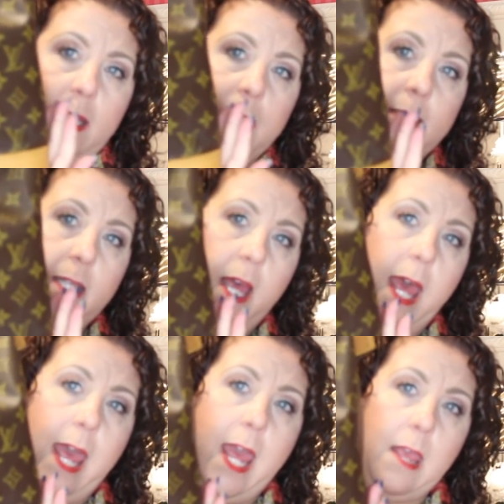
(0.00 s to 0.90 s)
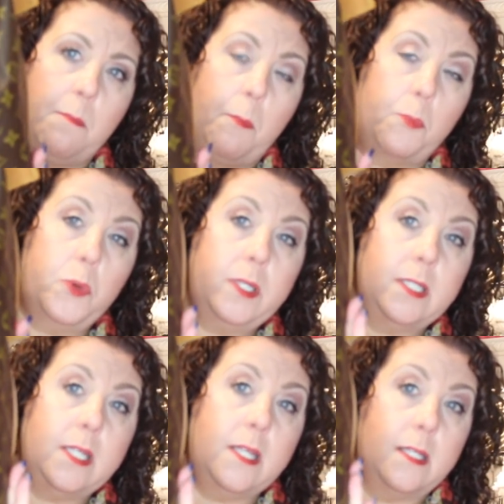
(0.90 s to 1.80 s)
It is a
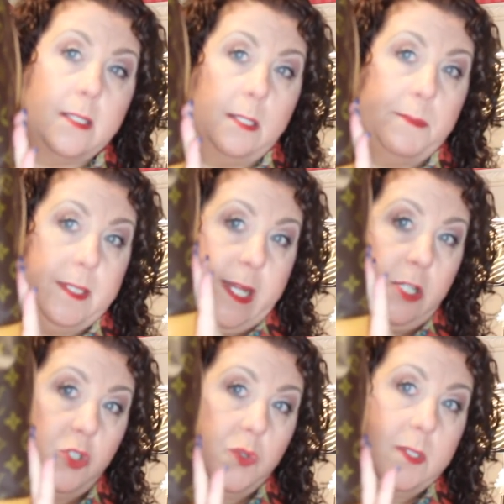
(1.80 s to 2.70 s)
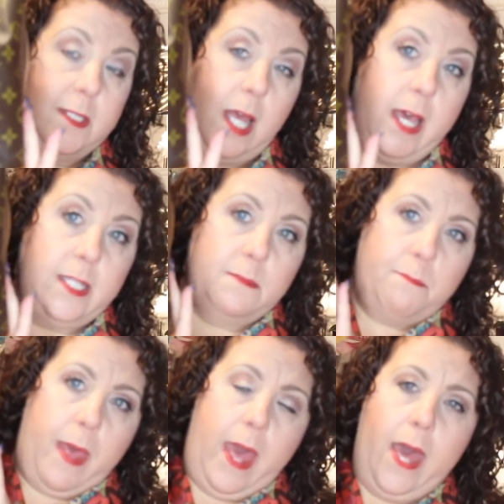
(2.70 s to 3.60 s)
pretty substantial size
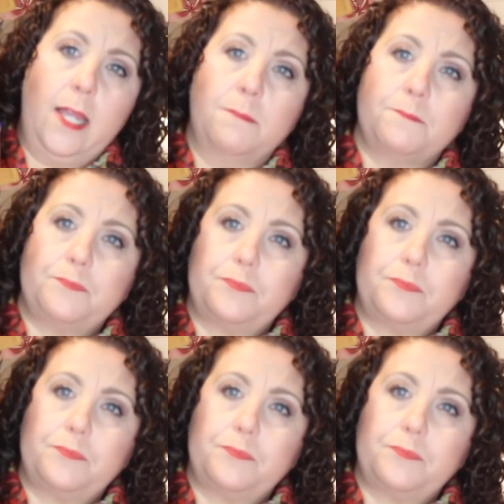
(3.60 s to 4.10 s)
bag.